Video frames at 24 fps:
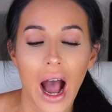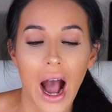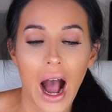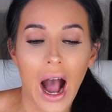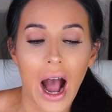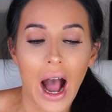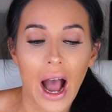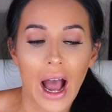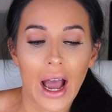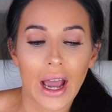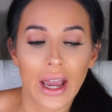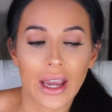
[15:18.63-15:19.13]

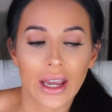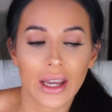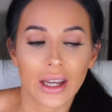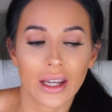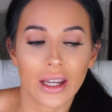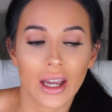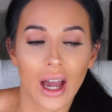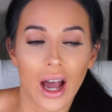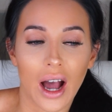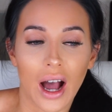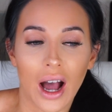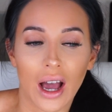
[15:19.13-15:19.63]

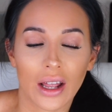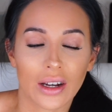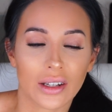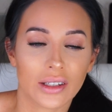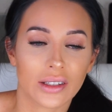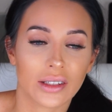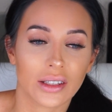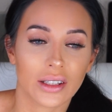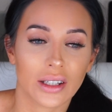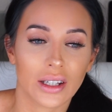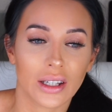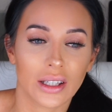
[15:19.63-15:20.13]
I
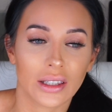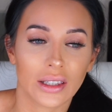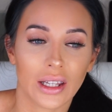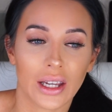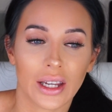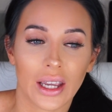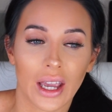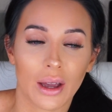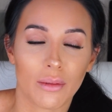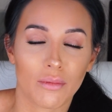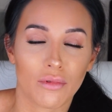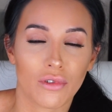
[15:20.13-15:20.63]
honestly
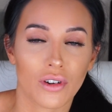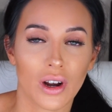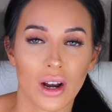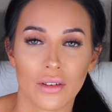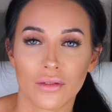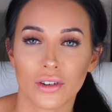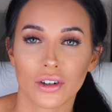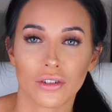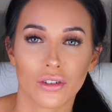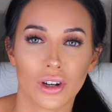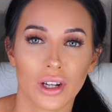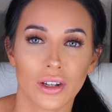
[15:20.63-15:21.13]
am
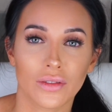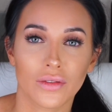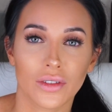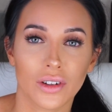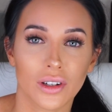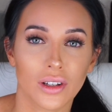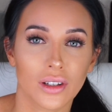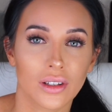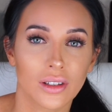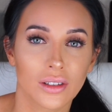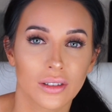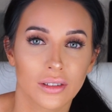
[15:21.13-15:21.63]
forever
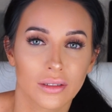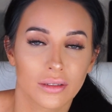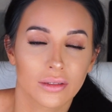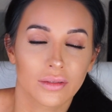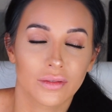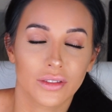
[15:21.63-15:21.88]
grateful